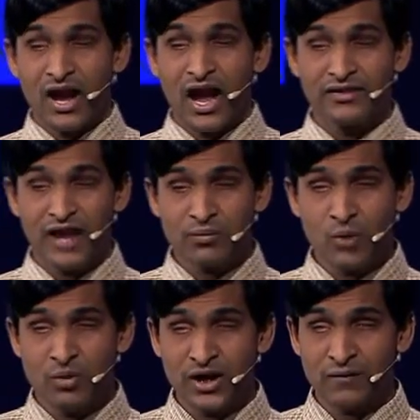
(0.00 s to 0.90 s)
At that
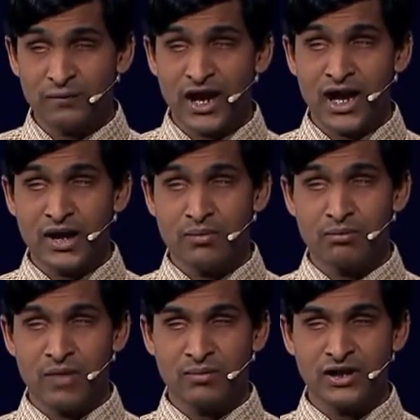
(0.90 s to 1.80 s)
moment of
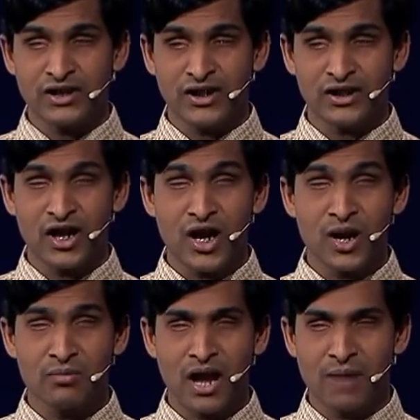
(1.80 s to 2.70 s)
time, maybe the
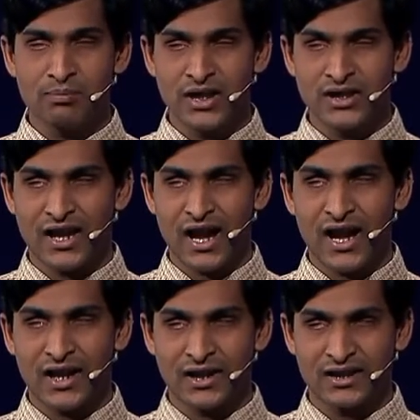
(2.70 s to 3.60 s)
term apple the
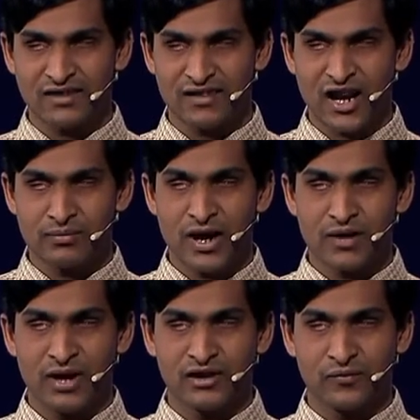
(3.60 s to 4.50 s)
eye does not
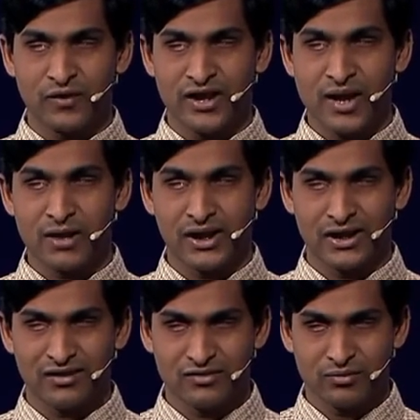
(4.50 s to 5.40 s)
mean much for them, I
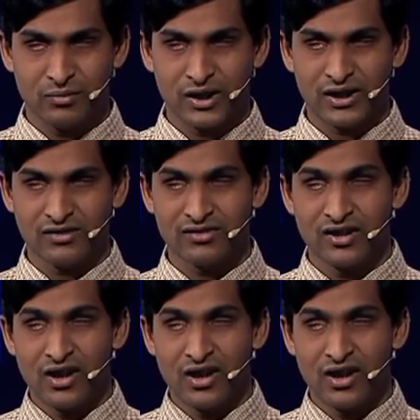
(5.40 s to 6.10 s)
guess, because